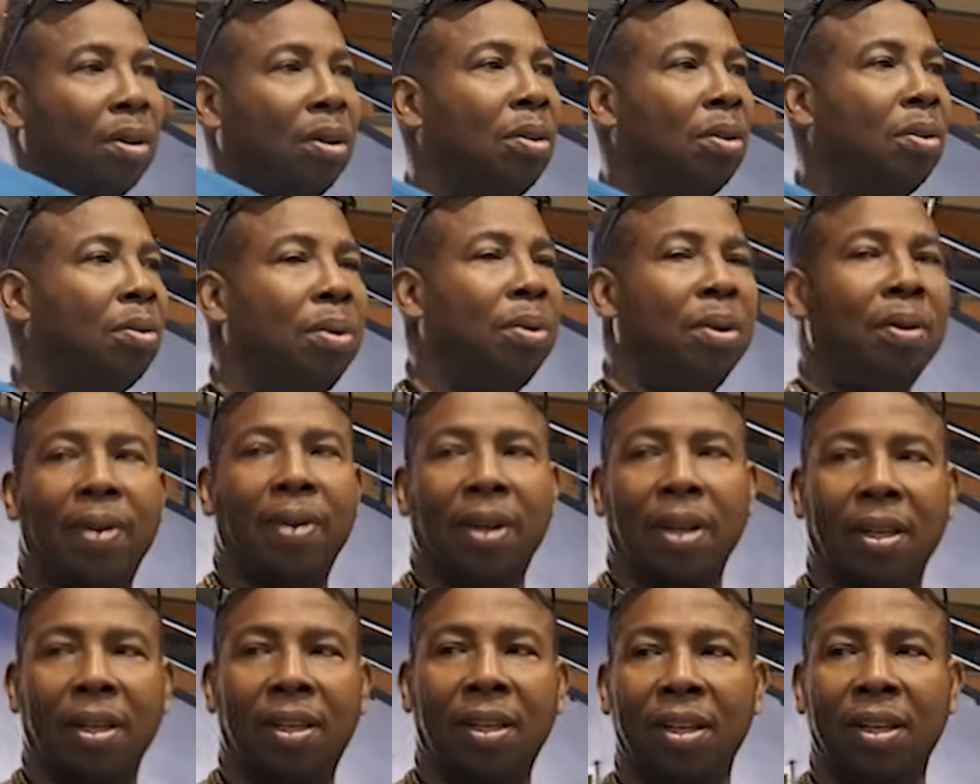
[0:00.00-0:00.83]
has
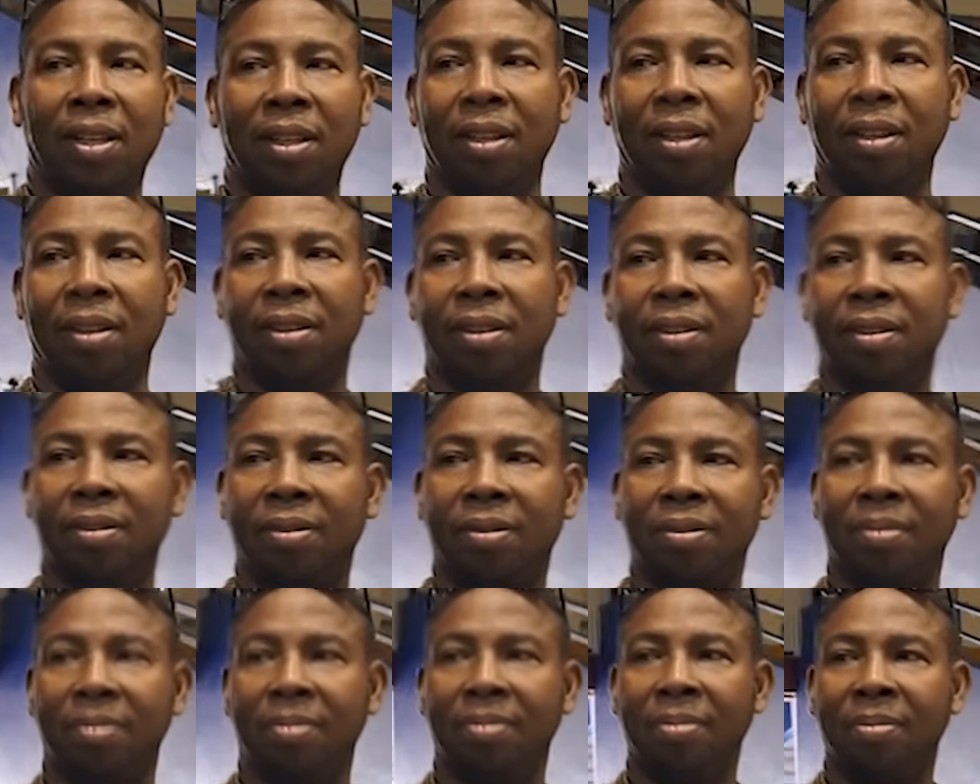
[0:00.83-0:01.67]
dedicated
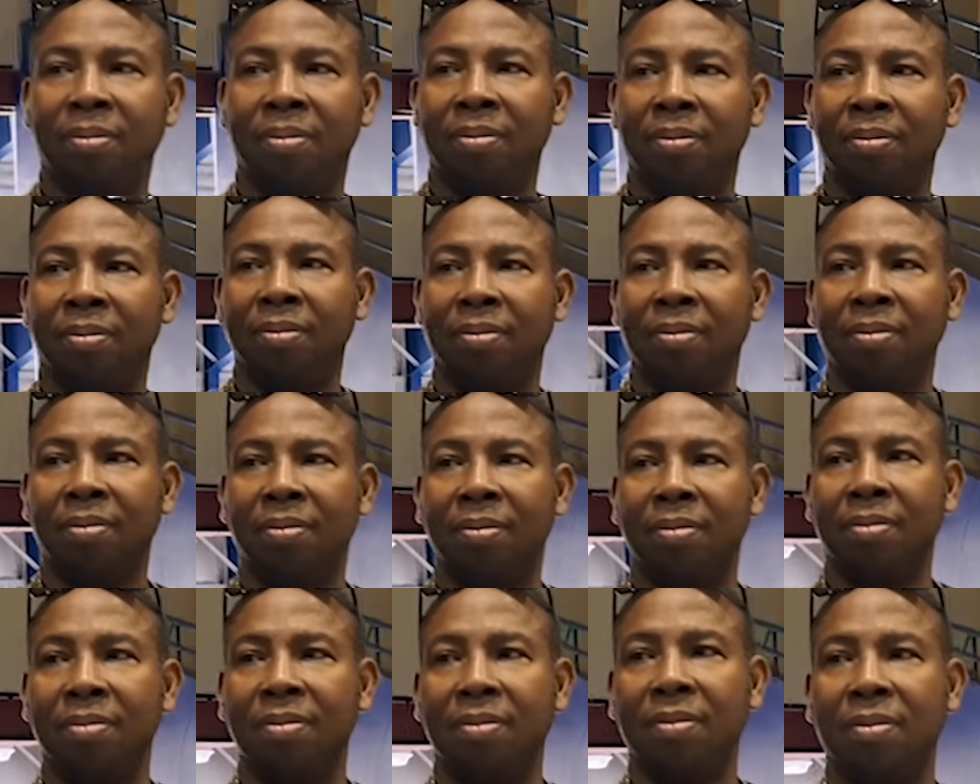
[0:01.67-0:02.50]
27 to the
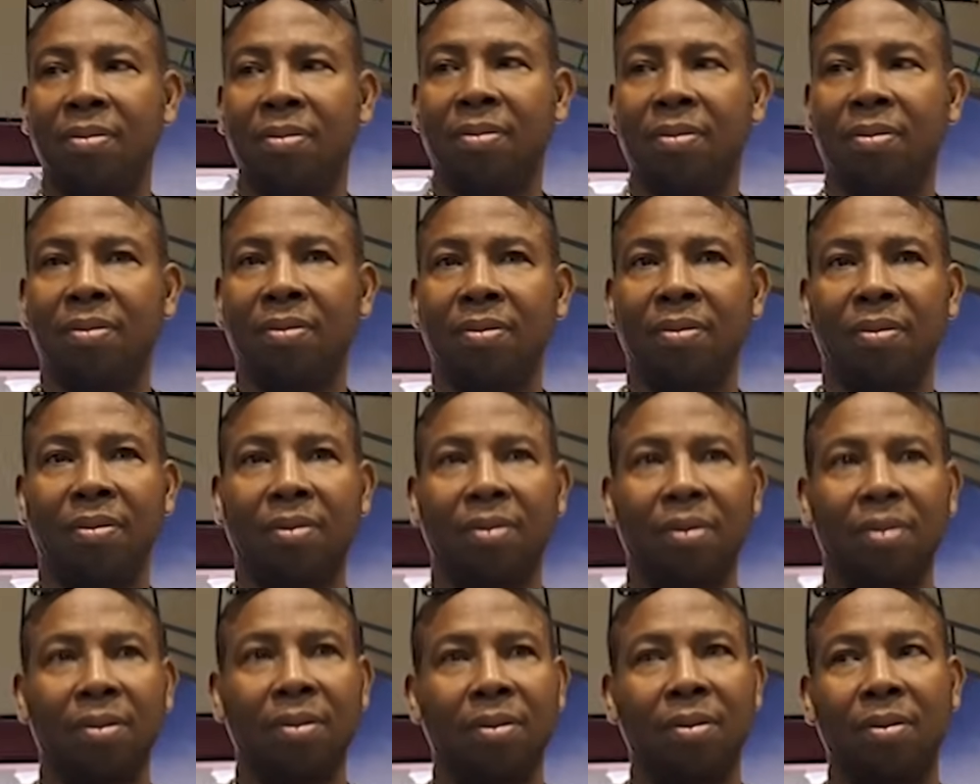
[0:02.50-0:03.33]
government
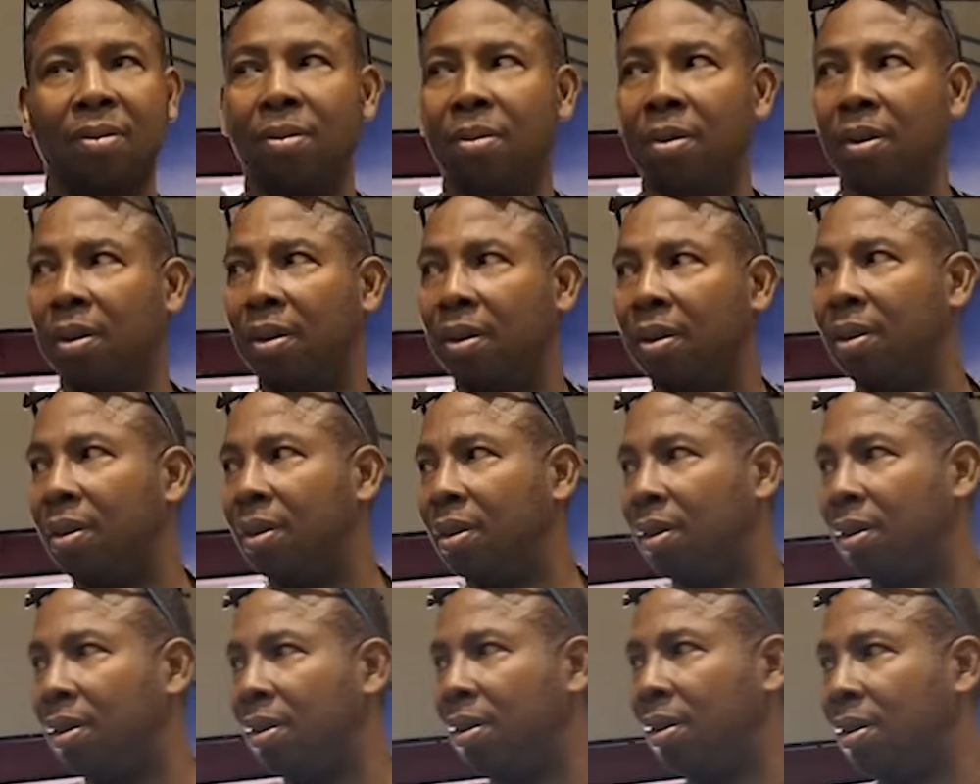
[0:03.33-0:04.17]
service, where he
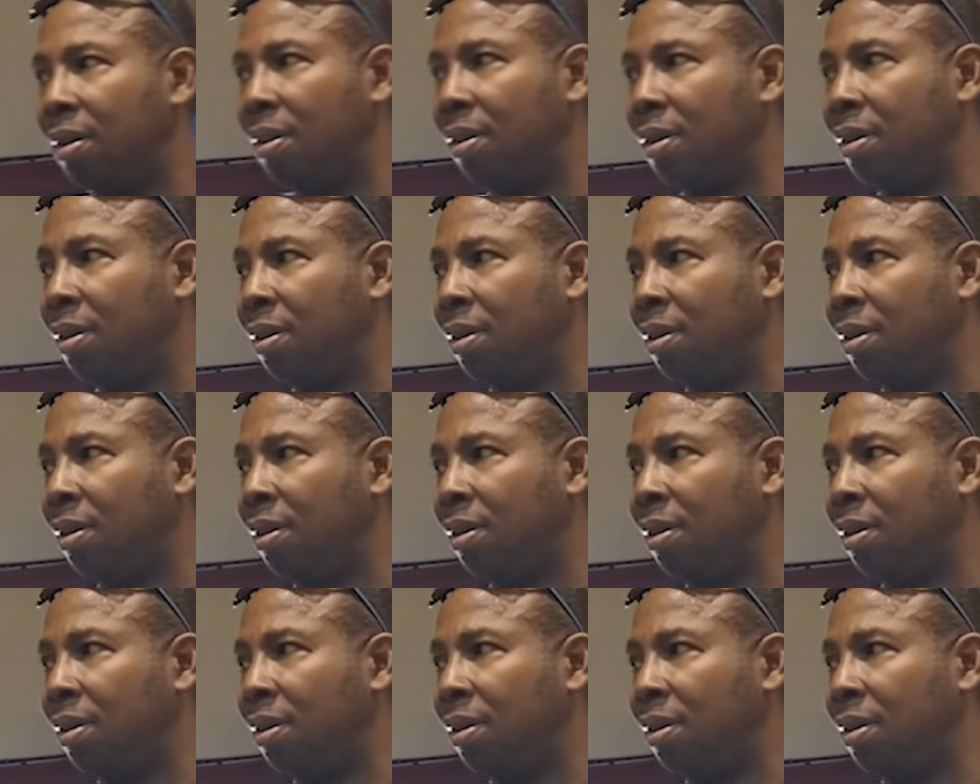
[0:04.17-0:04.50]
continues to